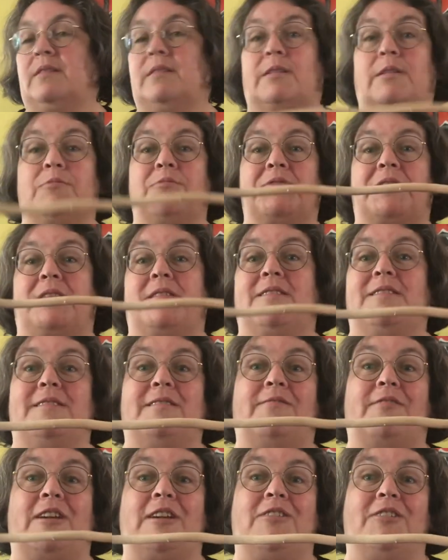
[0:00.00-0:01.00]
Also, this
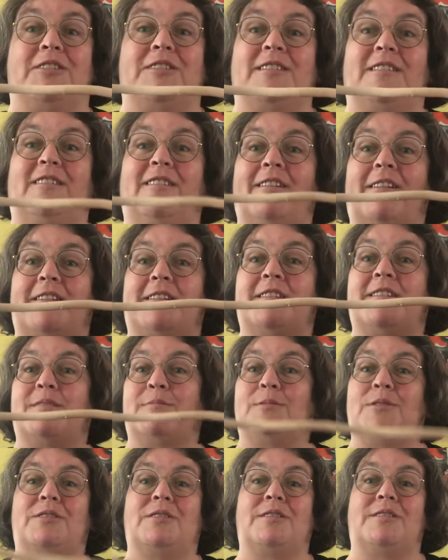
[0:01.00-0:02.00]
is very nice and light,
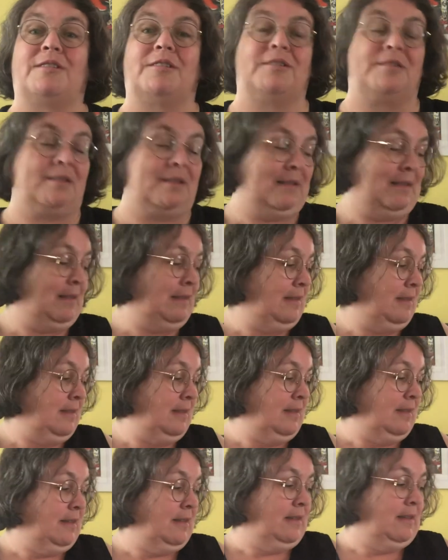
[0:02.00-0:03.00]
which is good.
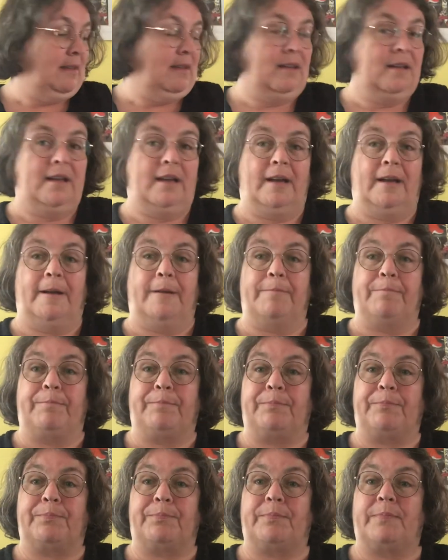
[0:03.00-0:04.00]

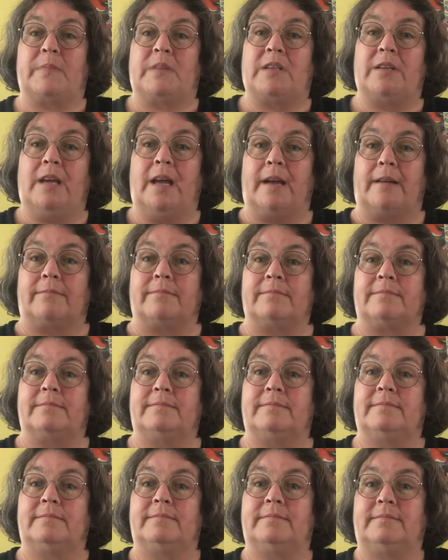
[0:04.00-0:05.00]
So yeah,
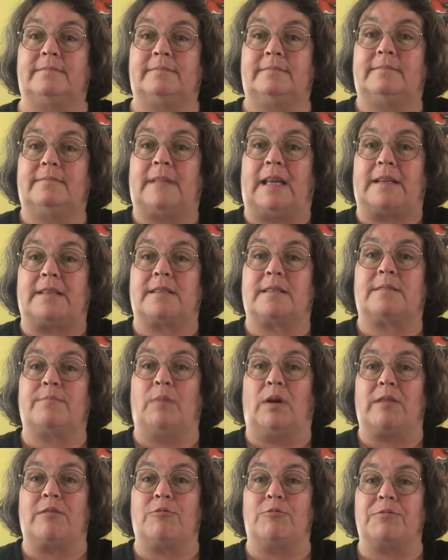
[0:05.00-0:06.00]
that's
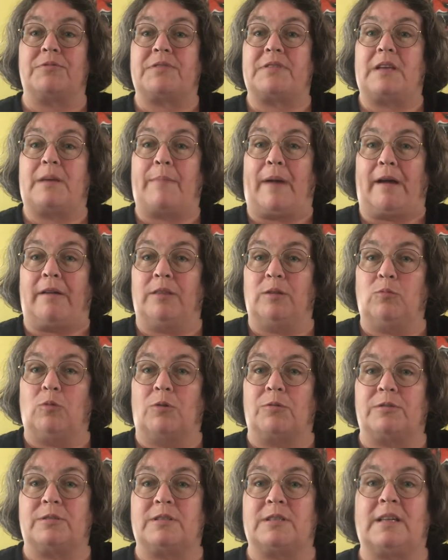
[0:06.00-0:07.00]
my thoughts about the
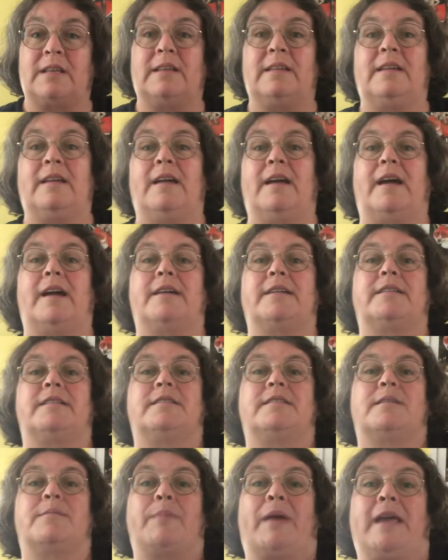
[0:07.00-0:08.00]
wand.
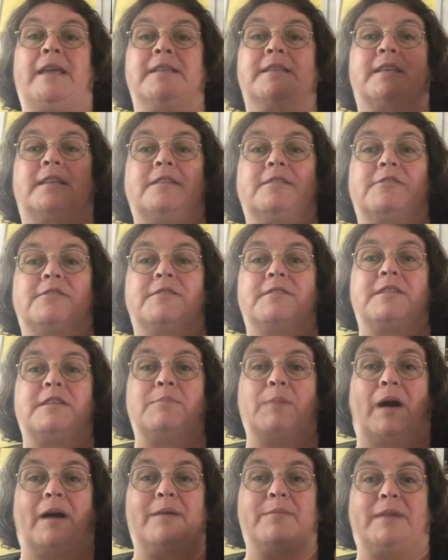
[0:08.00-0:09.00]
And the painting you can see
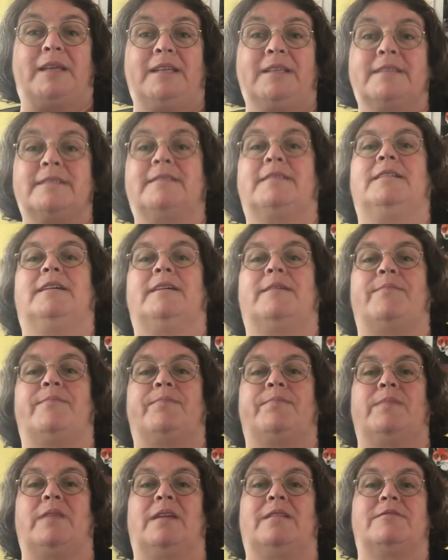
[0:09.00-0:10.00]
behind me,
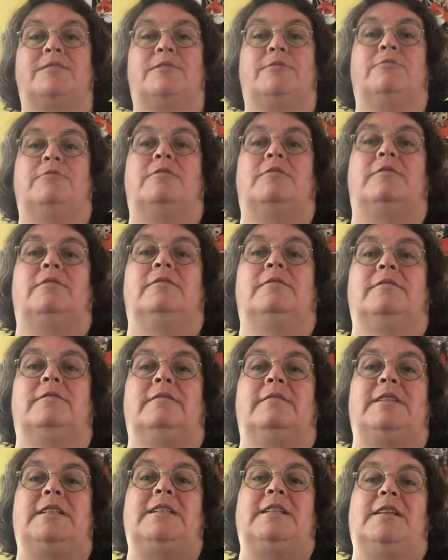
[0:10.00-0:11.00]
still got
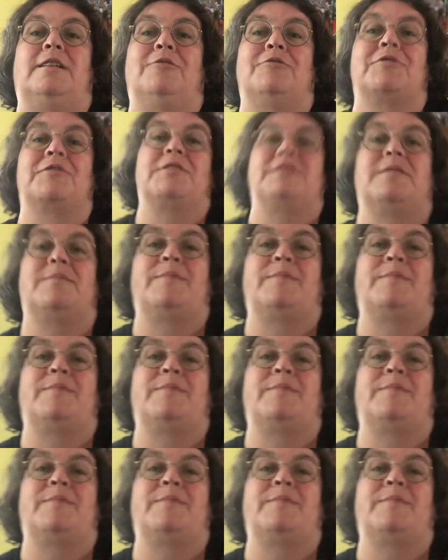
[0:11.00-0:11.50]
Lydia Knox's